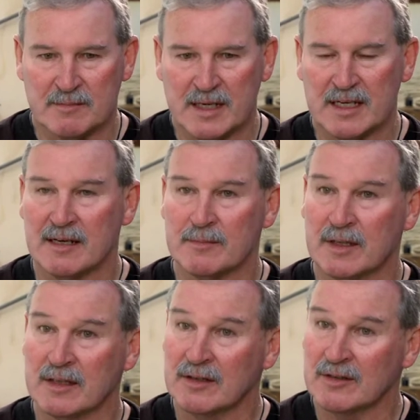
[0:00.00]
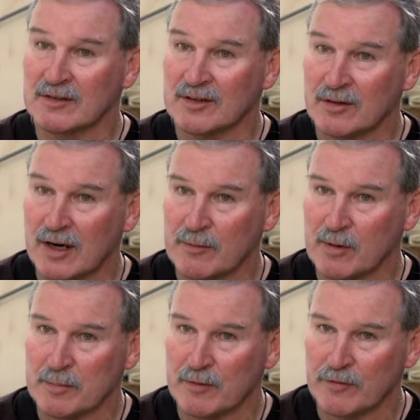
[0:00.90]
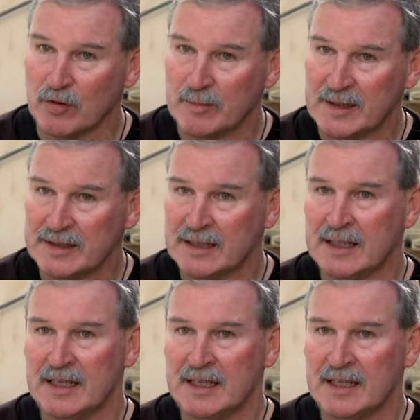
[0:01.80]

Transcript: medium that you're able to perform in